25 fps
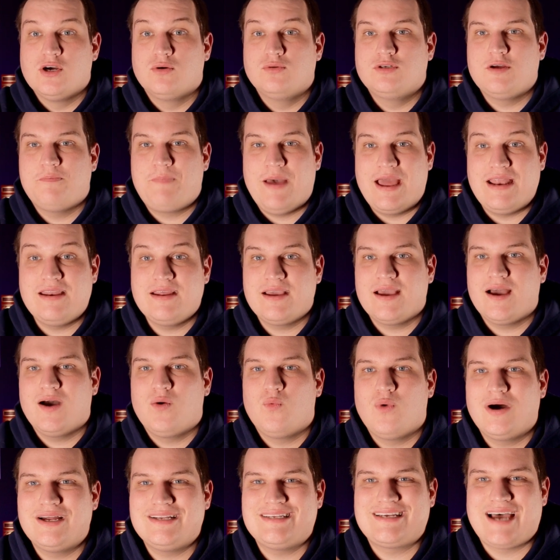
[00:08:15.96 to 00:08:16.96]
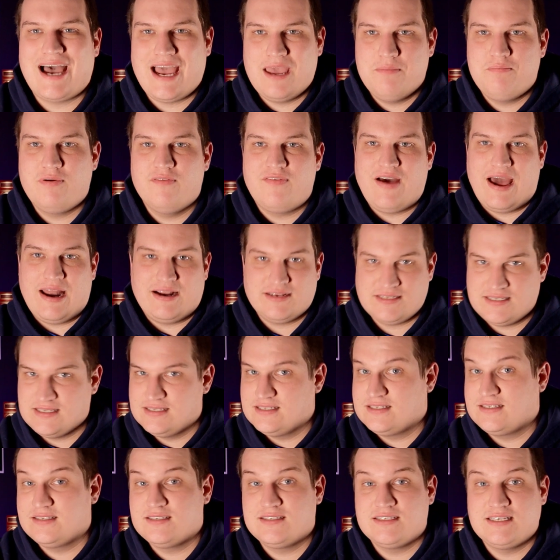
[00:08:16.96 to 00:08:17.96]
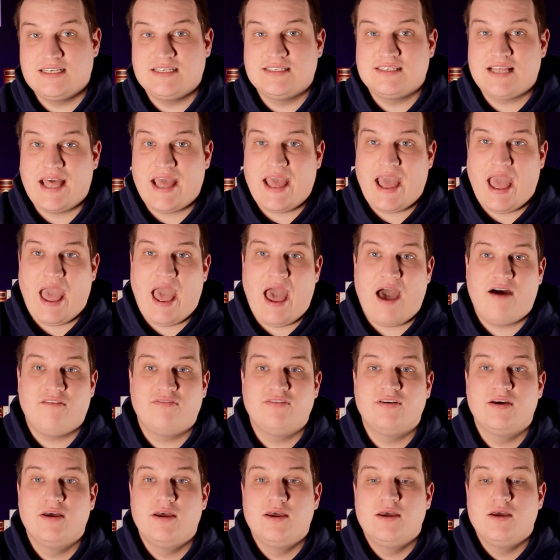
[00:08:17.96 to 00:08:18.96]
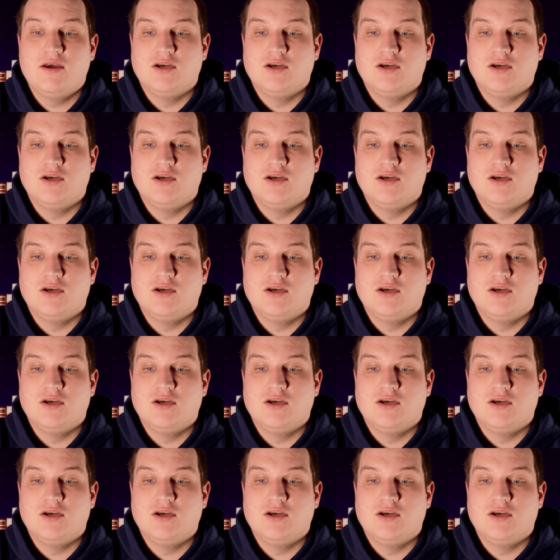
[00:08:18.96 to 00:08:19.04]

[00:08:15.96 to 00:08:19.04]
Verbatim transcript: So depending on what type of Addison's disease they have,